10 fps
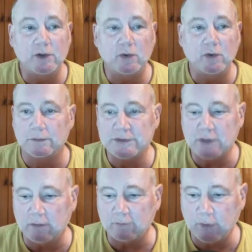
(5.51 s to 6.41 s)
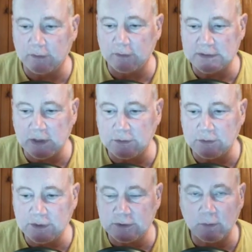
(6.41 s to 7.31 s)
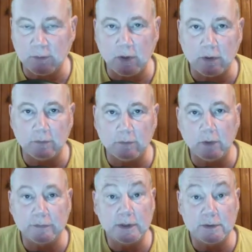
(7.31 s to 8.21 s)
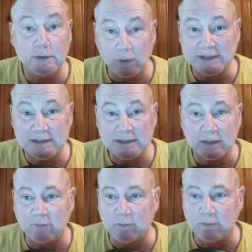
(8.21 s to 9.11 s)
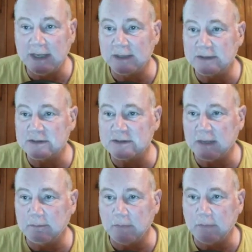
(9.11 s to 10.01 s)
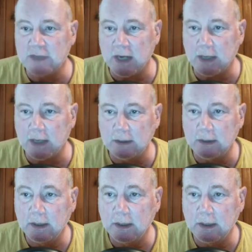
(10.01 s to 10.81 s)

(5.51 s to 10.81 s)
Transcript: cool software that's launching tomorrow on the 22nd of May. It's by Taqi.